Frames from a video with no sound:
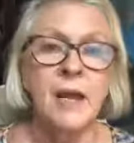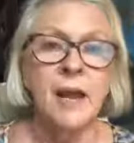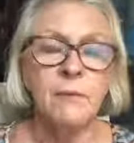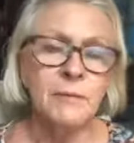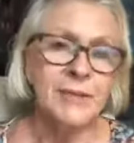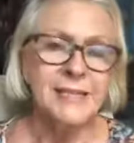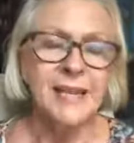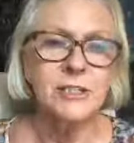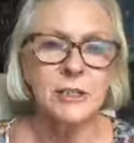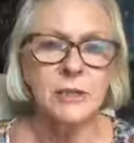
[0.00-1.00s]
And when we
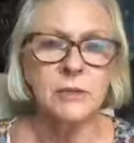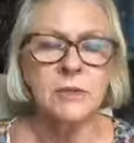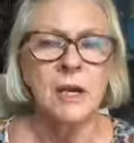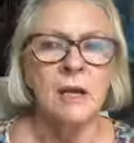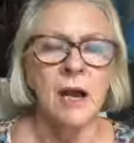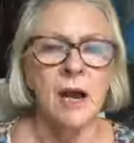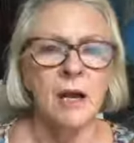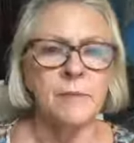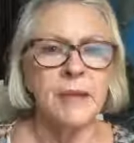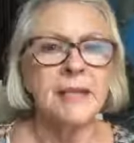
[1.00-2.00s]
say dilute,
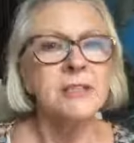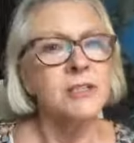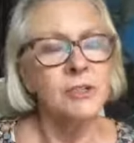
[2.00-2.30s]
it's